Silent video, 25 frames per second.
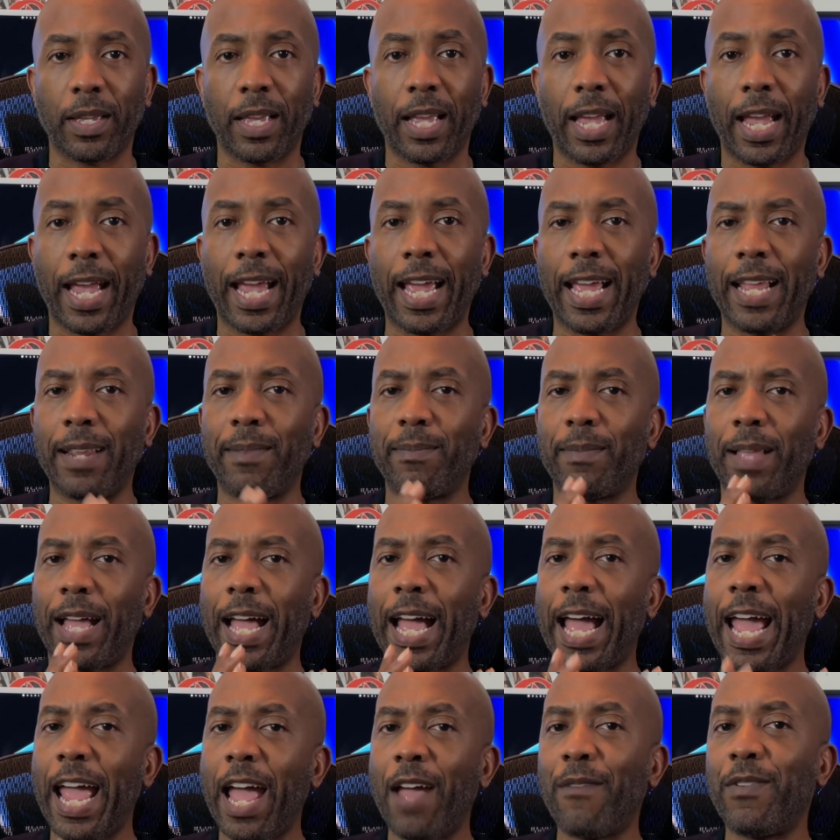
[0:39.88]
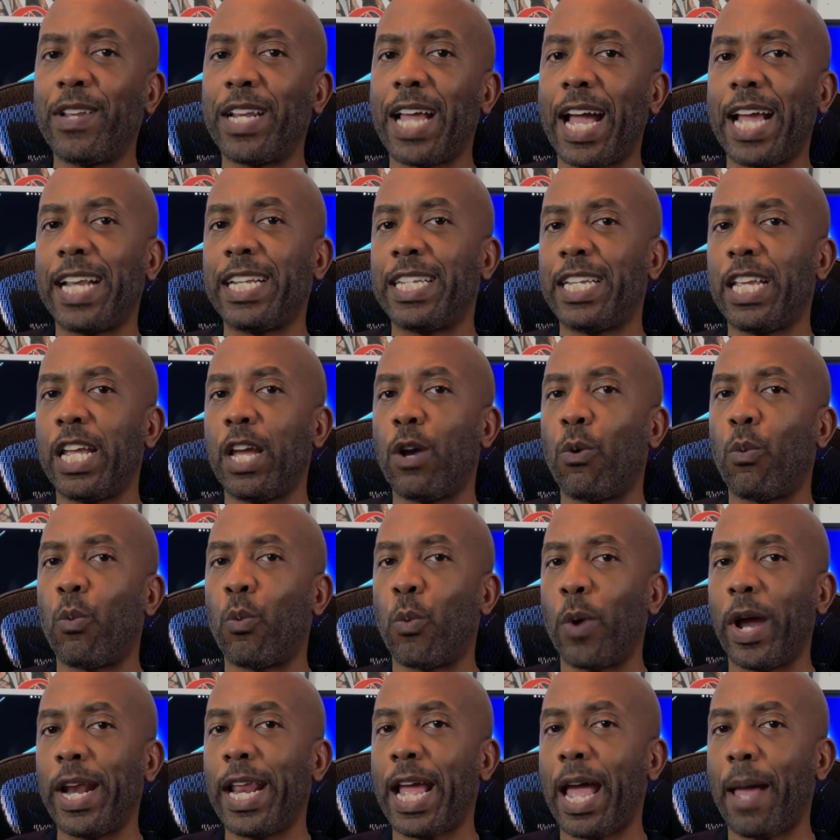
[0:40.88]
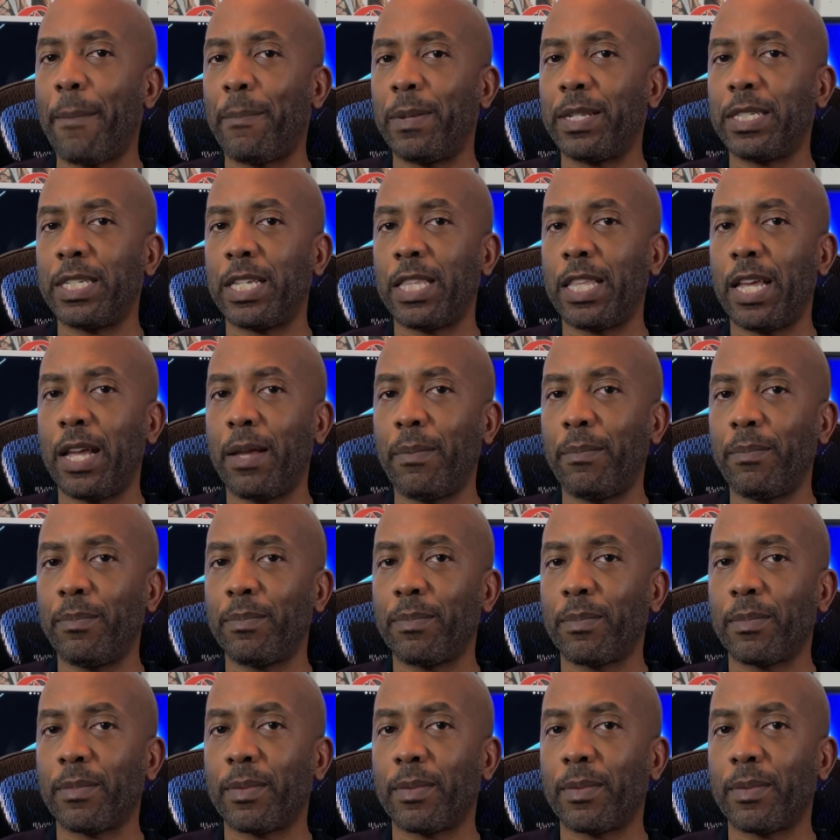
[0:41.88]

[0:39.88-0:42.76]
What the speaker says: And I have an idea what happened to them.